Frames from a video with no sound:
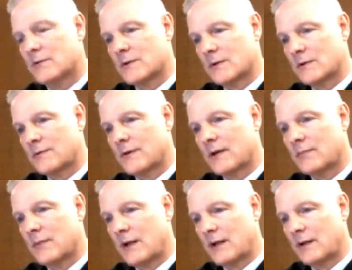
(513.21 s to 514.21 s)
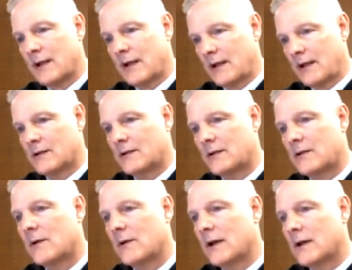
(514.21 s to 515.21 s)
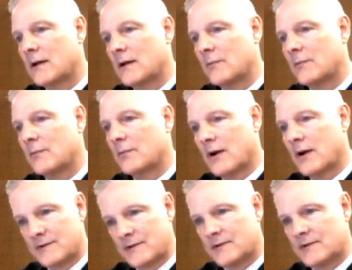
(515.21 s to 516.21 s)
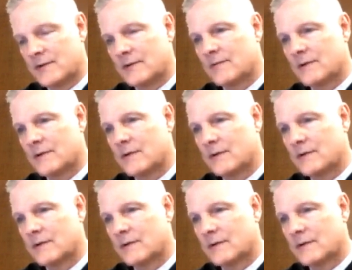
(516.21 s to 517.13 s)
certified mail and you had a process server.